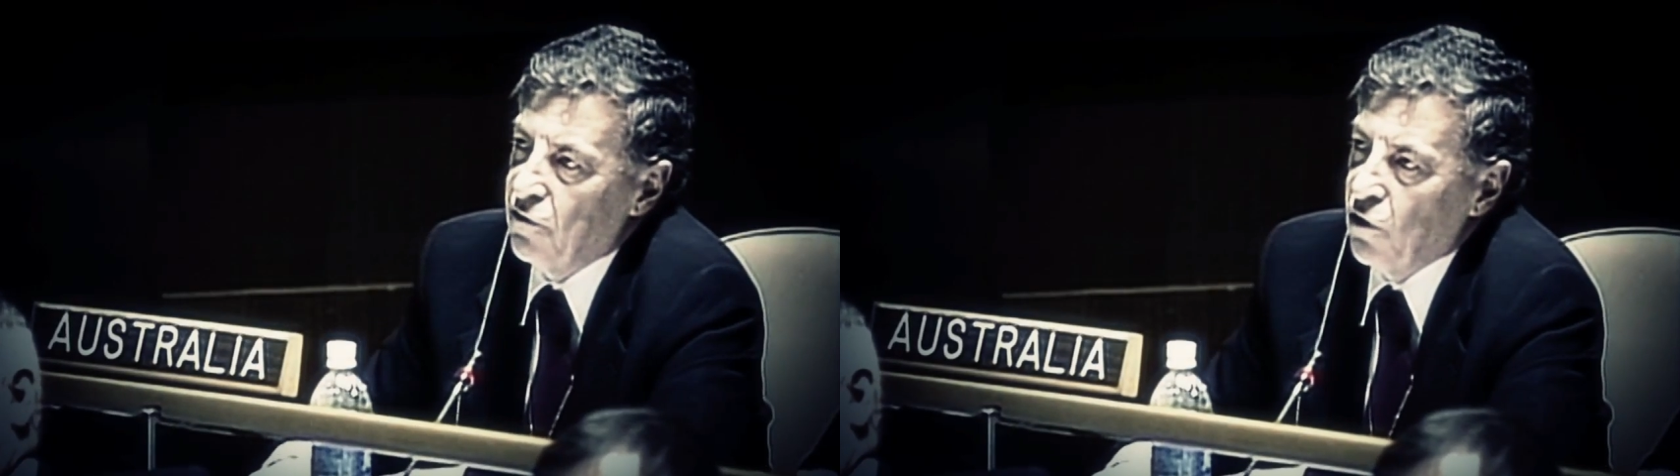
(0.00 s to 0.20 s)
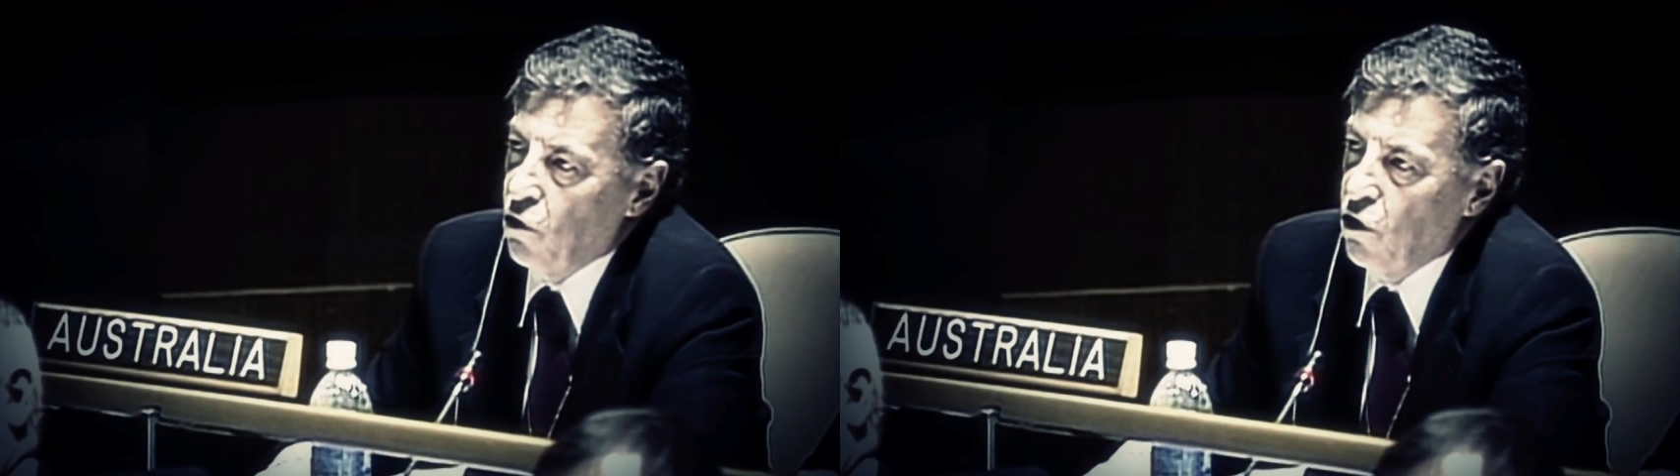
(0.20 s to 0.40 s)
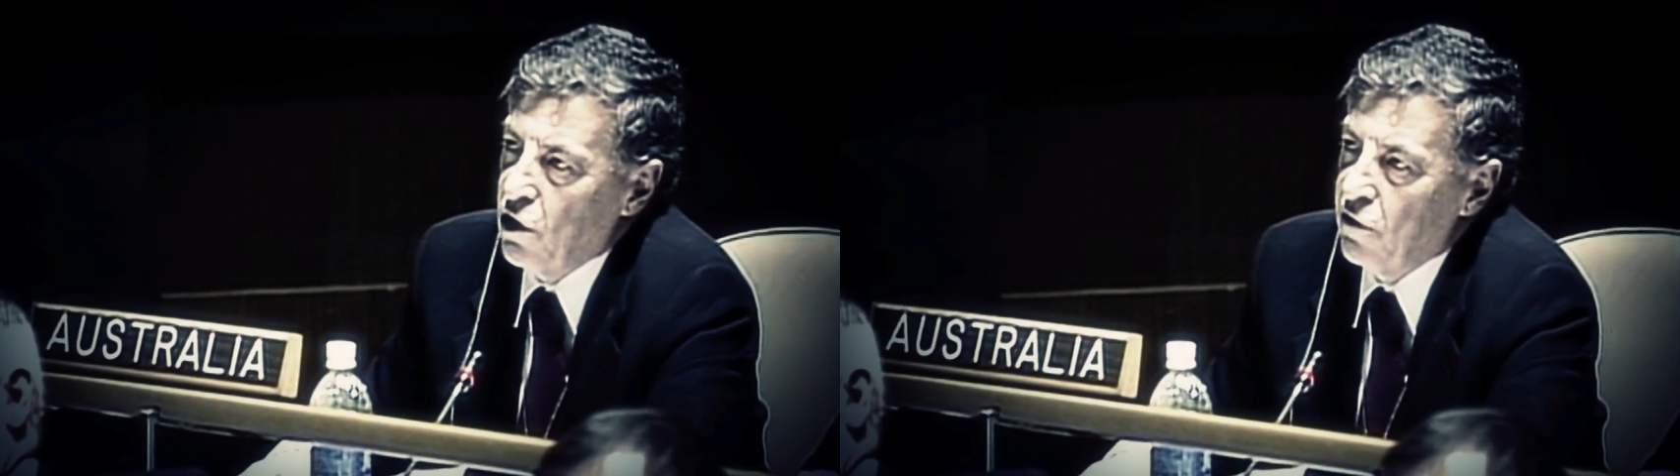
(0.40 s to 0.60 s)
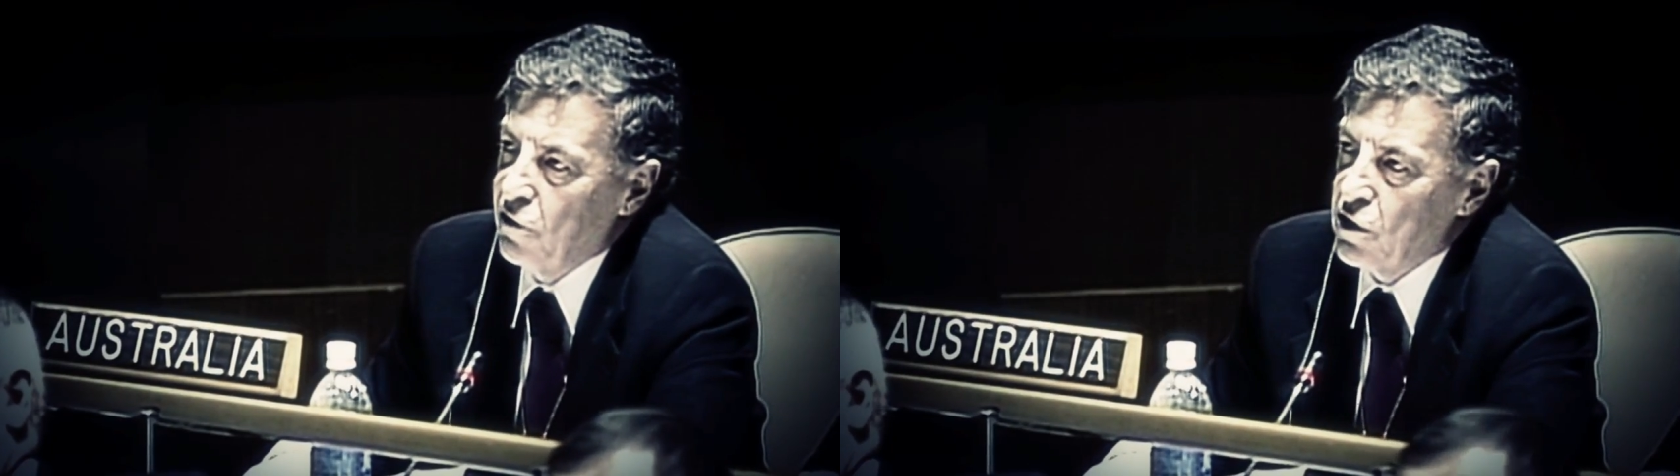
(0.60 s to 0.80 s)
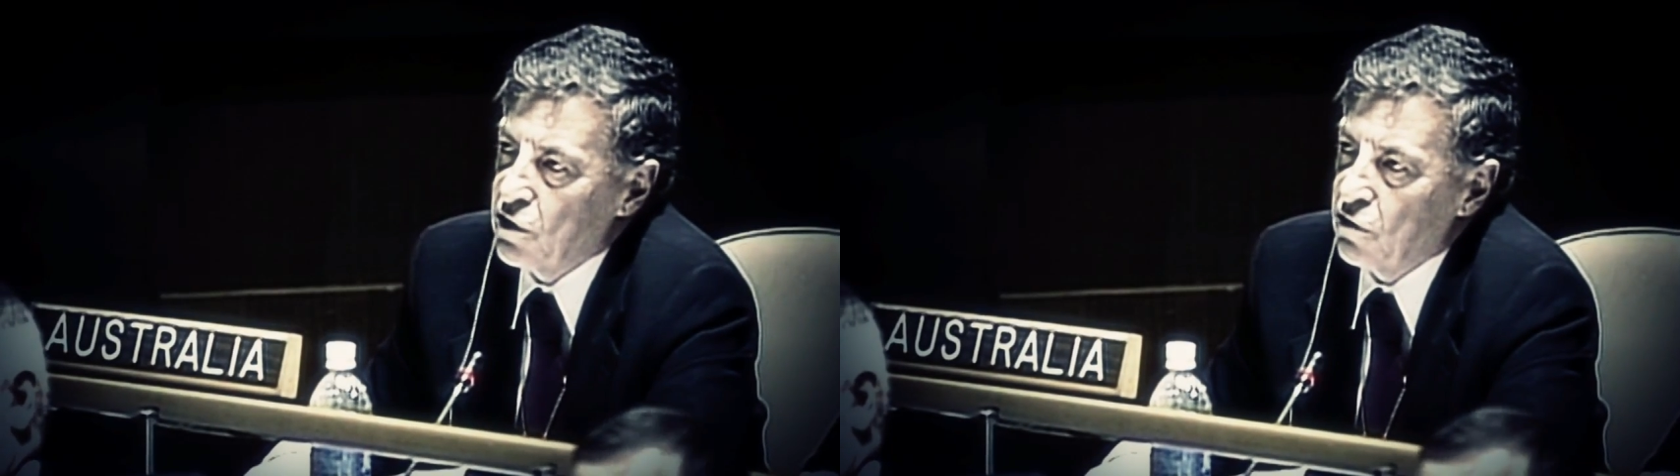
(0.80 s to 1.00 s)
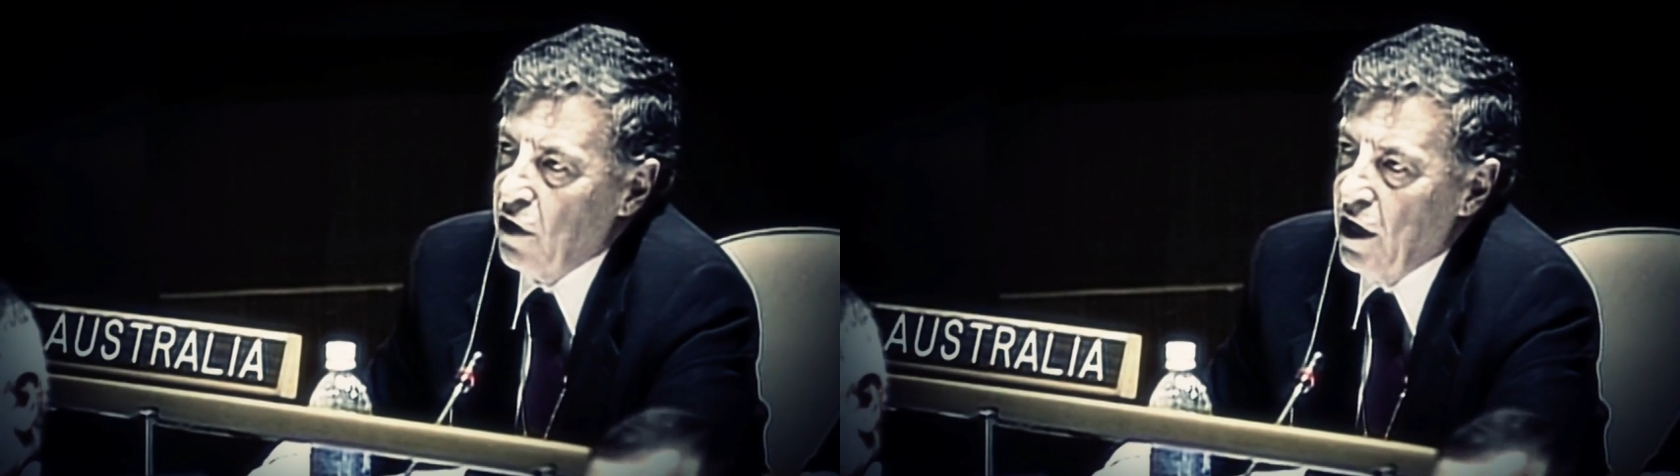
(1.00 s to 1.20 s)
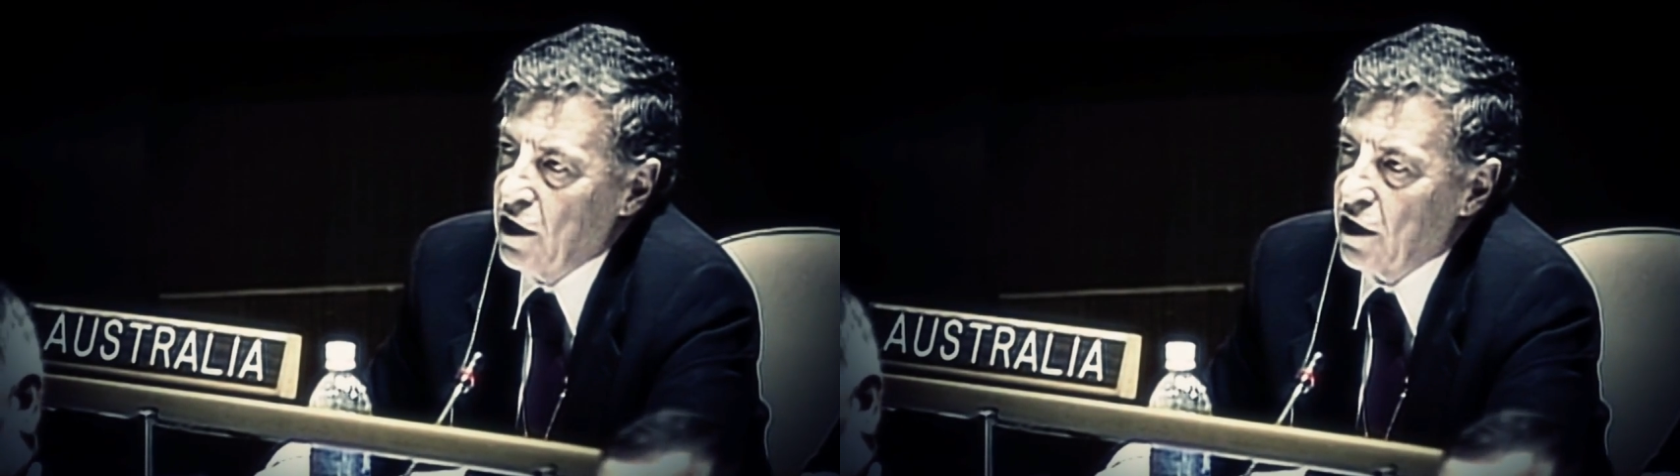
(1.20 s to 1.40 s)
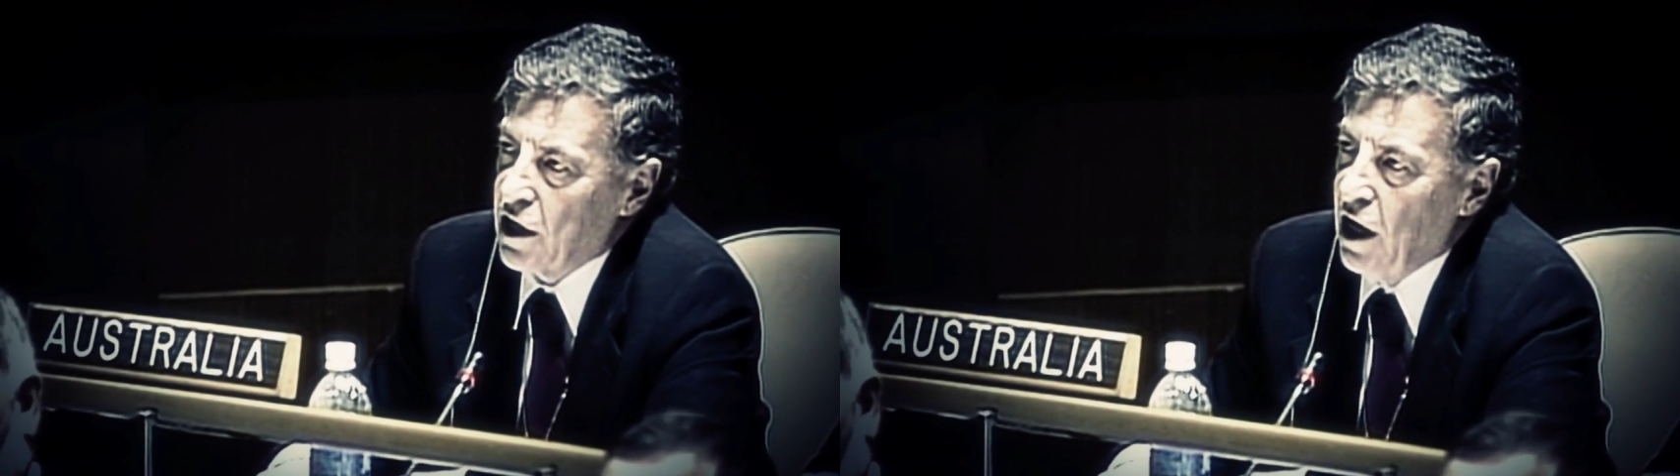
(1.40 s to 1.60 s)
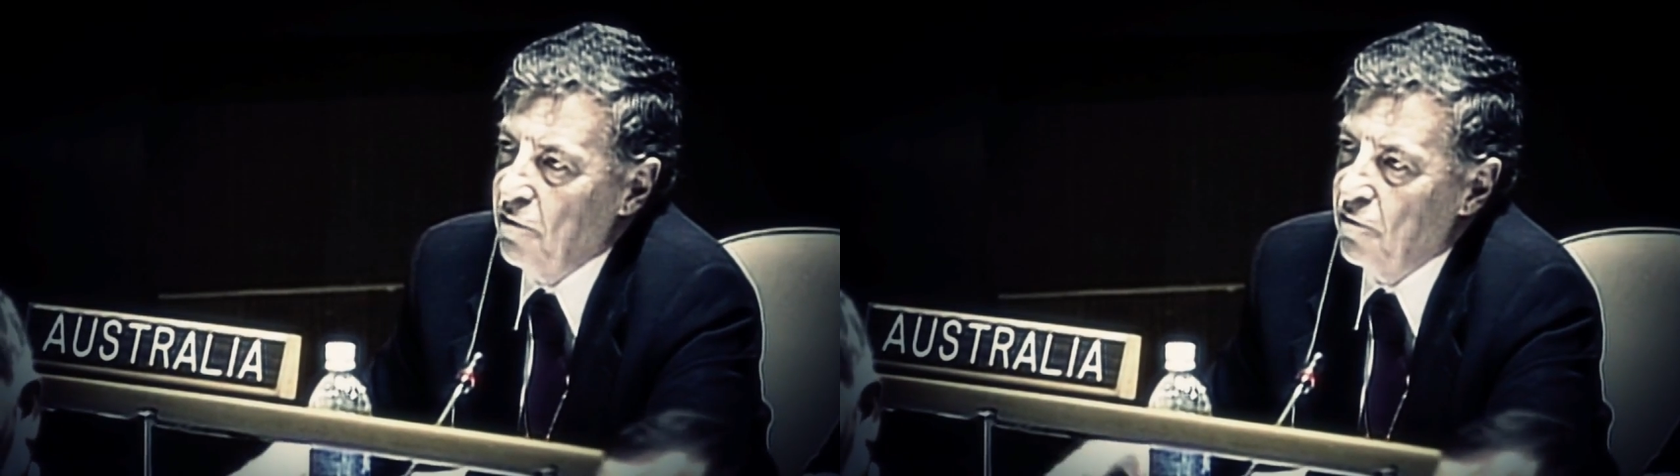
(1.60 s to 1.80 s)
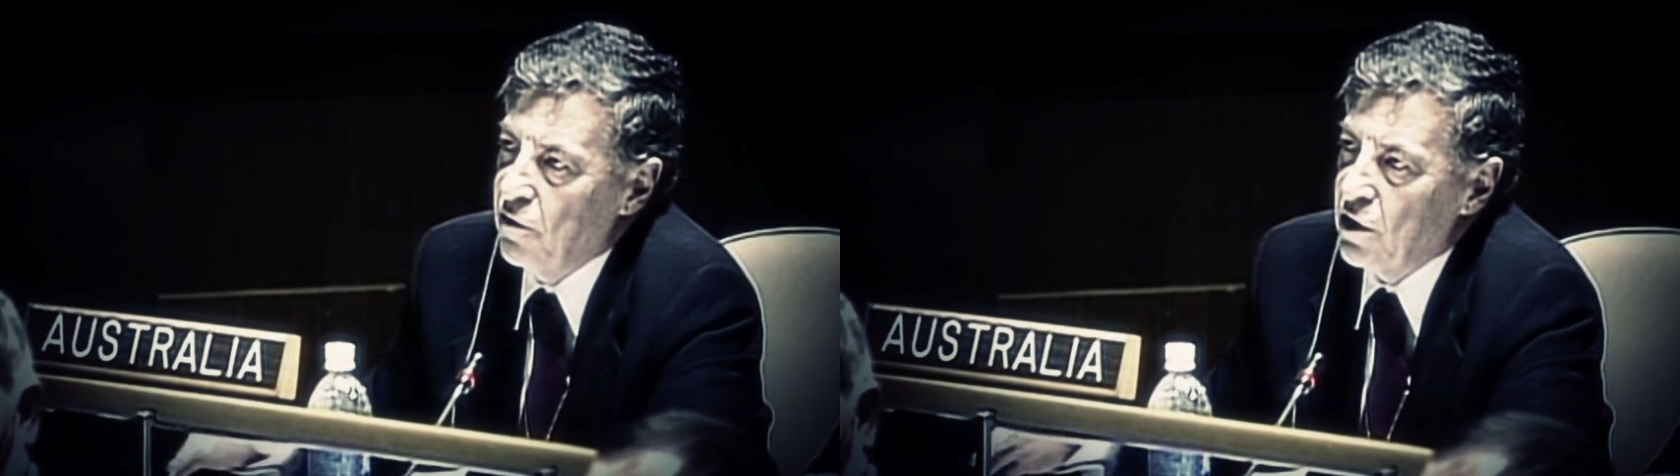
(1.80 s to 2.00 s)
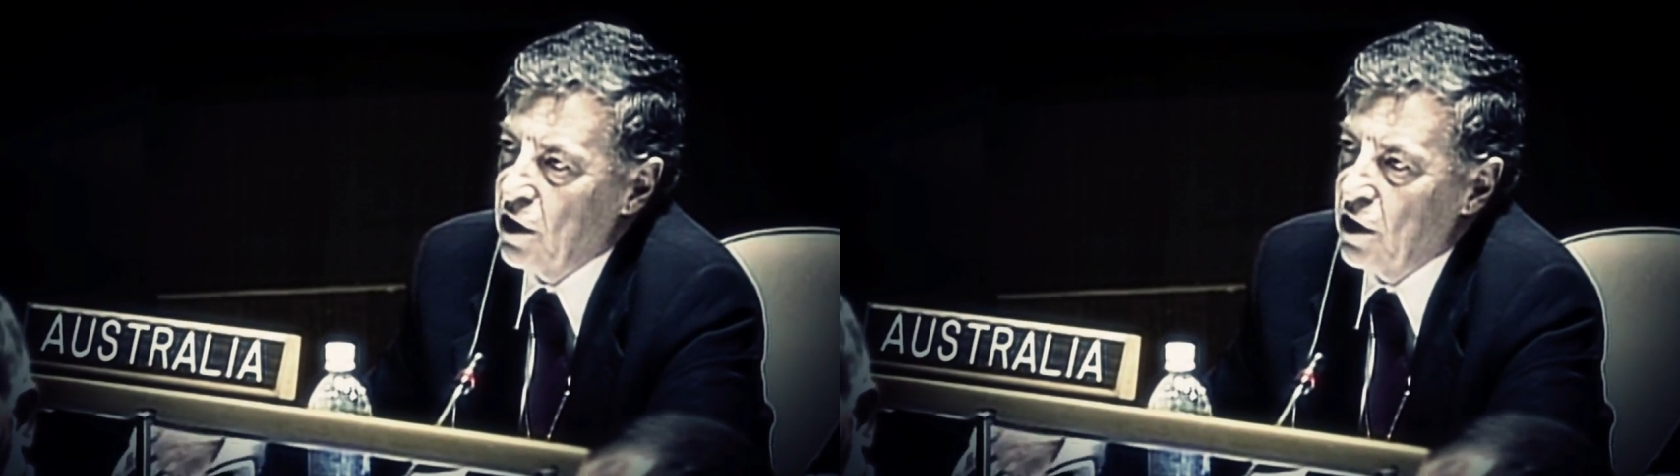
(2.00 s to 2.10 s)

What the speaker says: of our place in the world. We